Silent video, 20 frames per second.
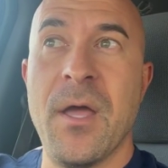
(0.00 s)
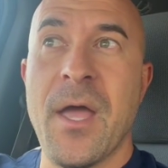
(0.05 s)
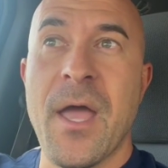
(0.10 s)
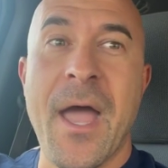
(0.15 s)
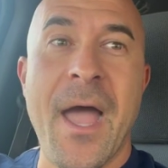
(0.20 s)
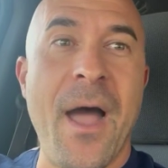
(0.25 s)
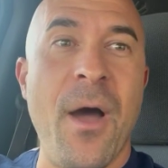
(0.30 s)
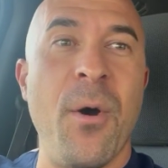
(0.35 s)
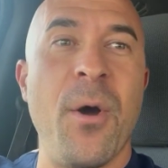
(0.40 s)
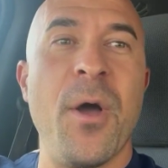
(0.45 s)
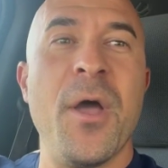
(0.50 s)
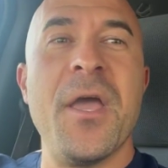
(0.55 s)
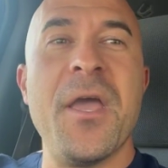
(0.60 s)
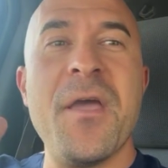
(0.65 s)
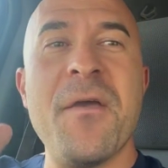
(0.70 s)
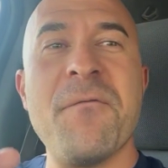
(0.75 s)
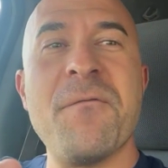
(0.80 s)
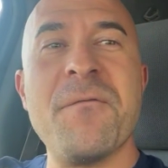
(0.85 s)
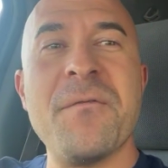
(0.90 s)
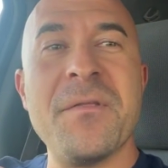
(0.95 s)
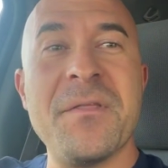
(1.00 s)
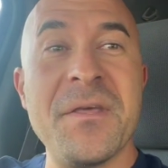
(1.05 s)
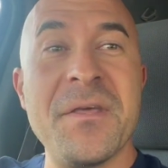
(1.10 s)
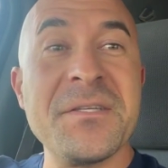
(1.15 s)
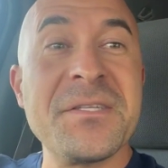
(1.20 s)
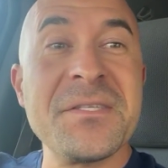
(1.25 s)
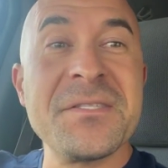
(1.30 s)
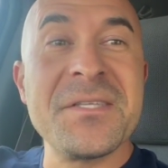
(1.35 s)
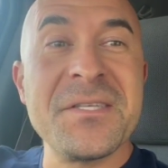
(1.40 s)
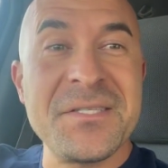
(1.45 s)
How if
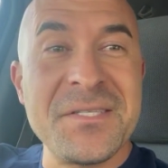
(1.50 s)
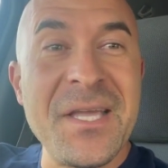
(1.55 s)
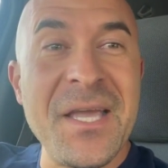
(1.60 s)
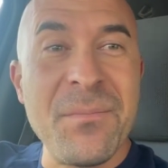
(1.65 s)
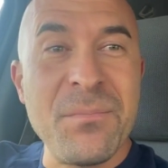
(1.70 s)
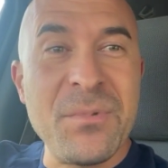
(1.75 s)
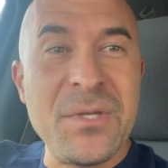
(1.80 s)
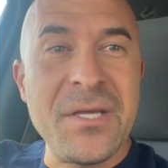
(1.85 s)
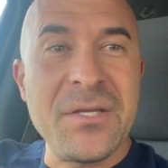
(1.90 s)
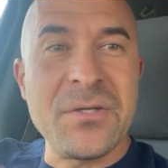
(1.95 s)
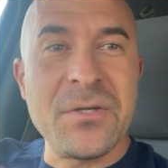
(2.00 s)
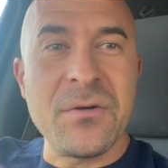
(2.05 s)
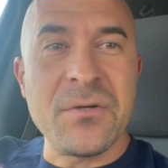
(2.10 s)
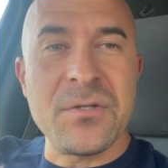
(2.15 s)
this is the same teacher,